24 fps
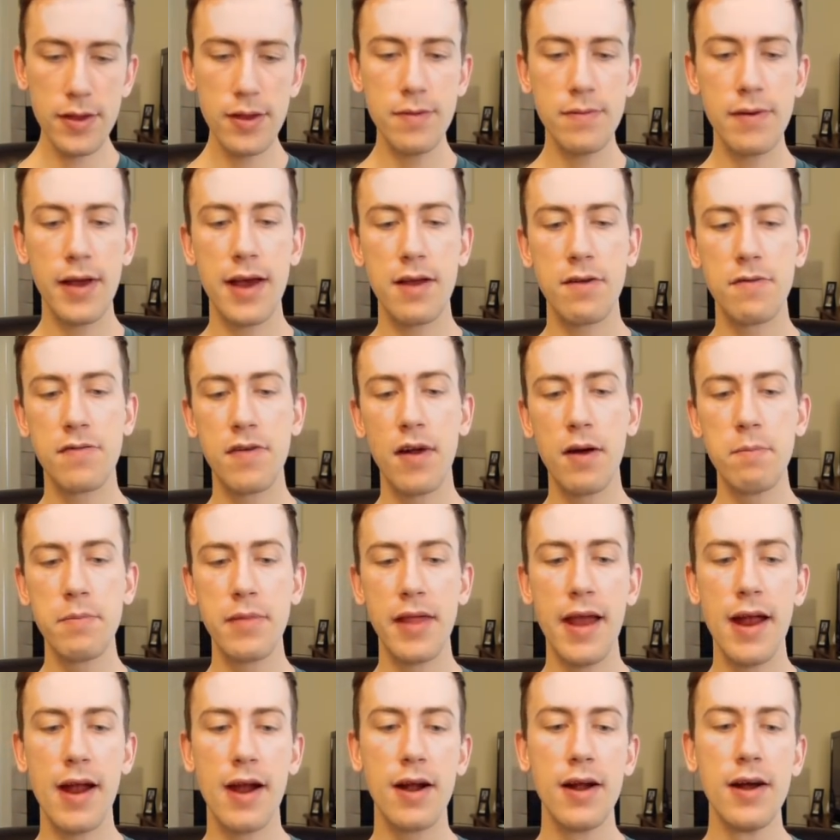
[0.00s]
And from
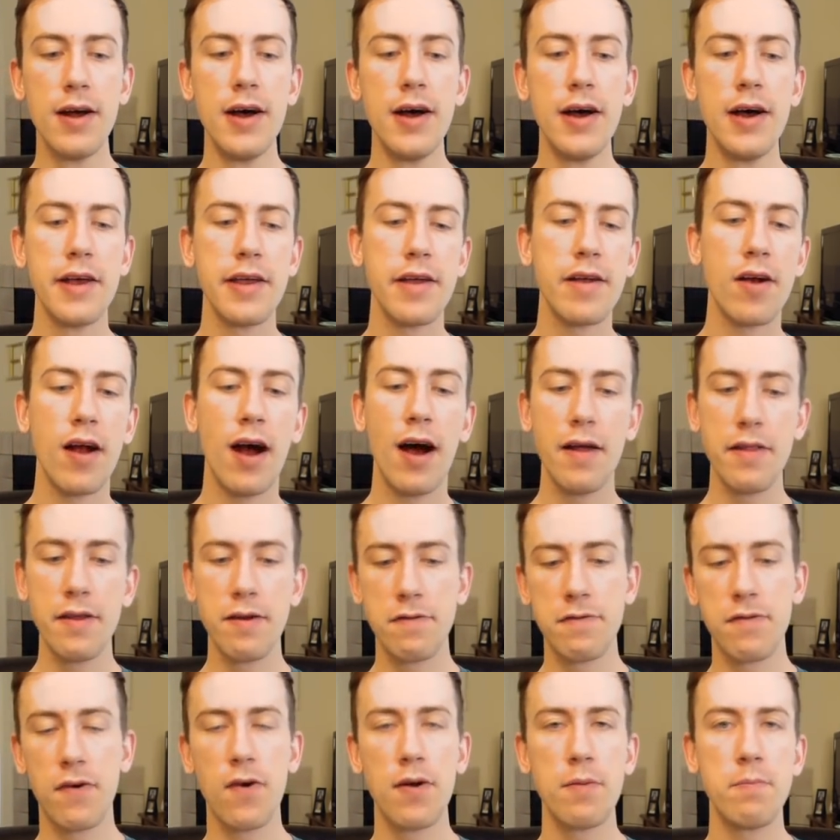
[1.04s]
there, your other
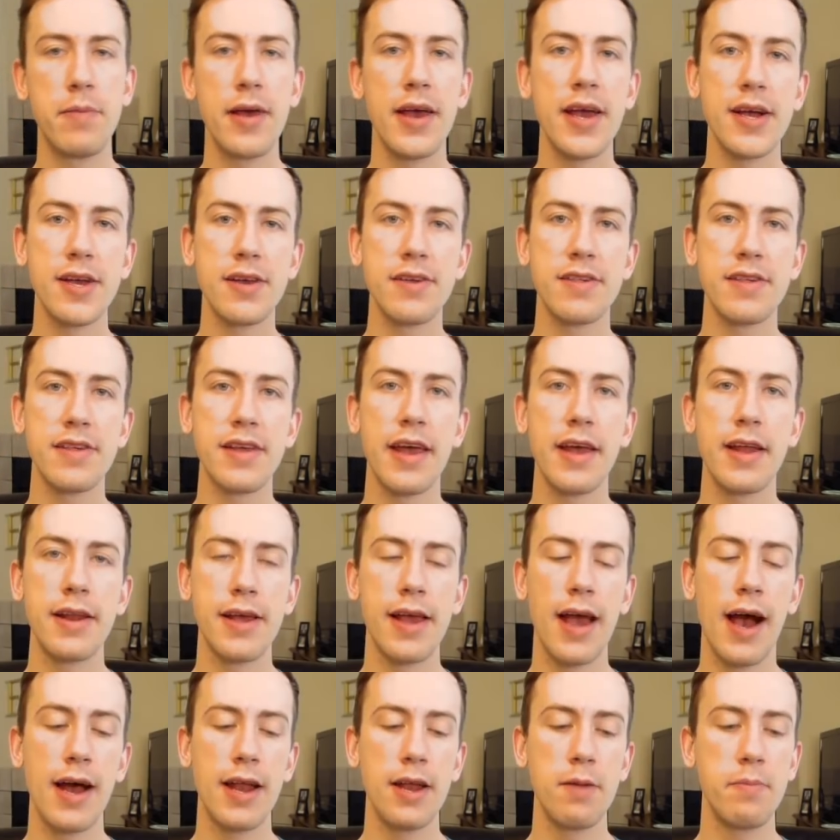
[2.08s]
4 picks can
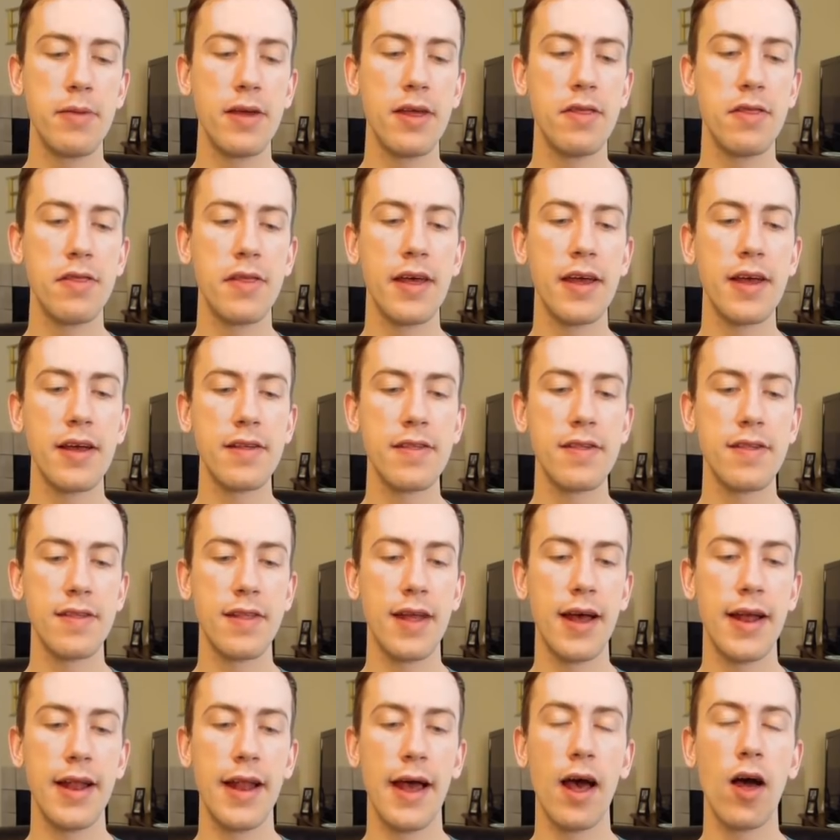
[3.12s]
kind of be things
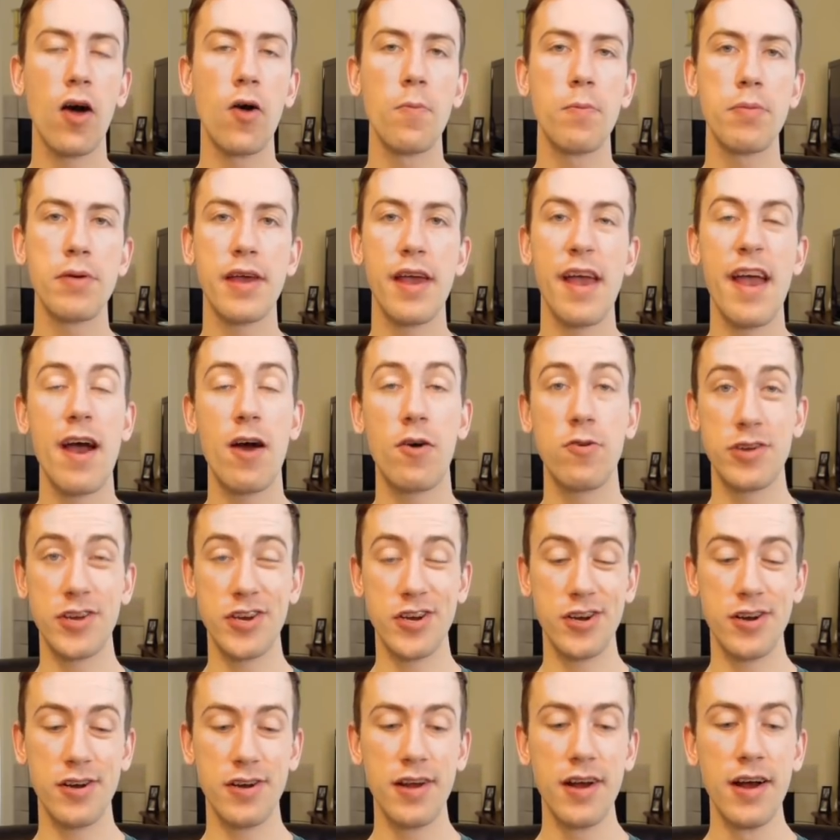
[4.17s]
that help
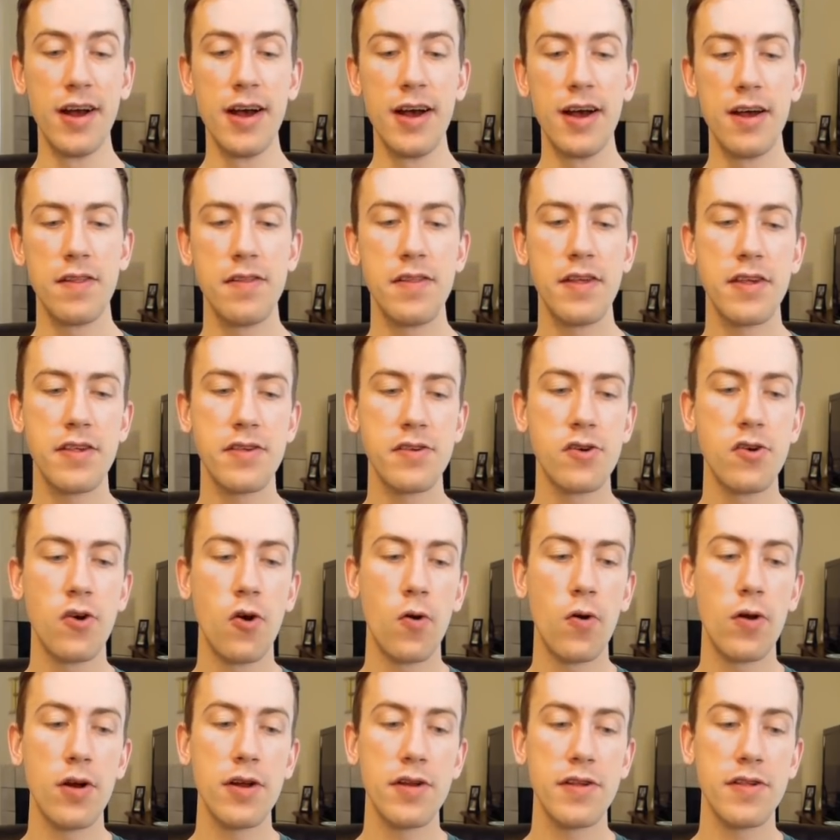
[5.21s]
counter this
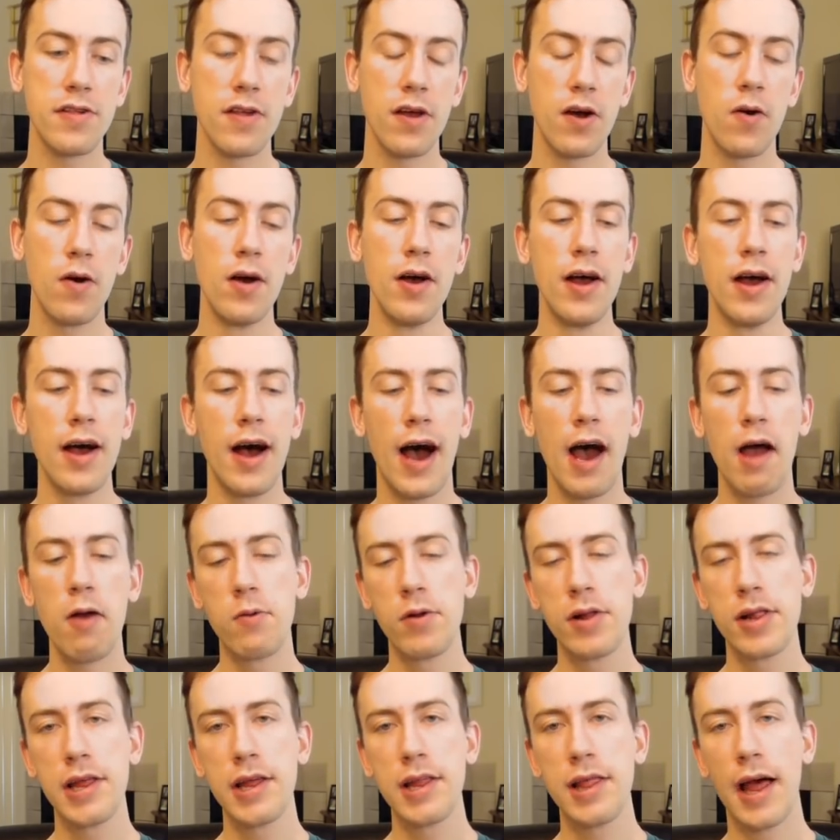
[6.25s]
core. So I
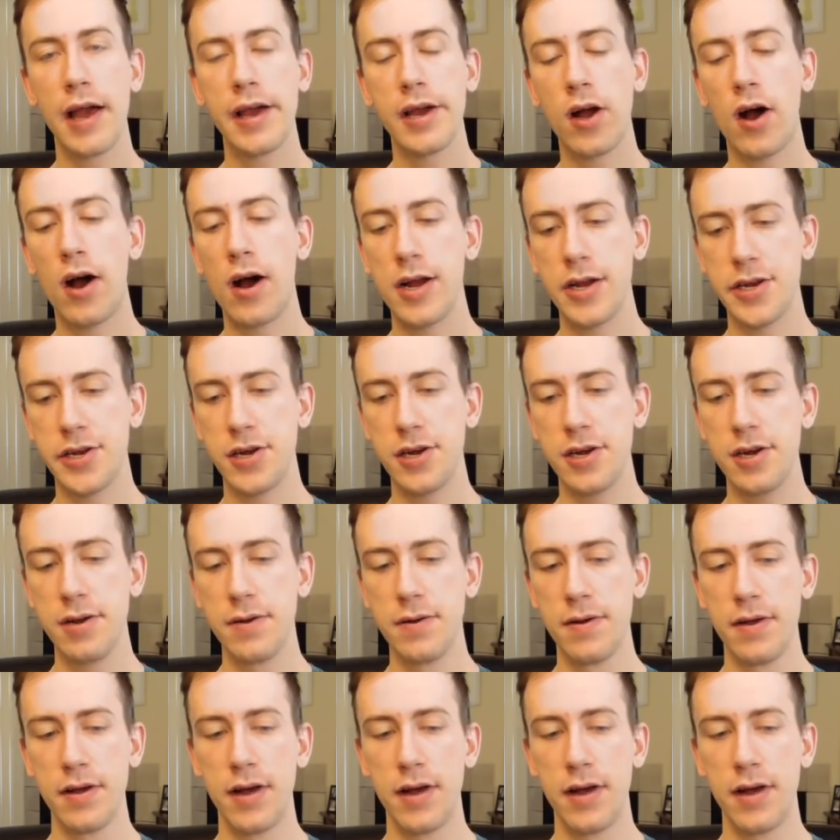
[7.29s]
really like Haunter.